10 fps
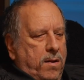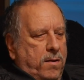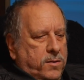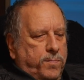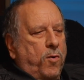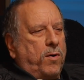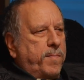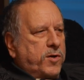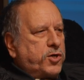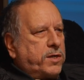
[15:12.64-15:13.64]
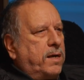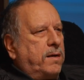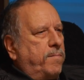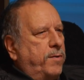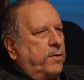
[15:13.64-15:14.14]
smaller
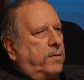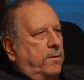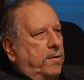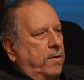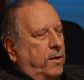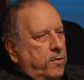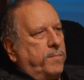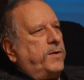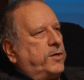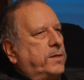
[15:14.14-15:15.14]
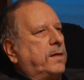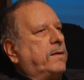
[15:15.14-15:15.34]
machine, but a good machine.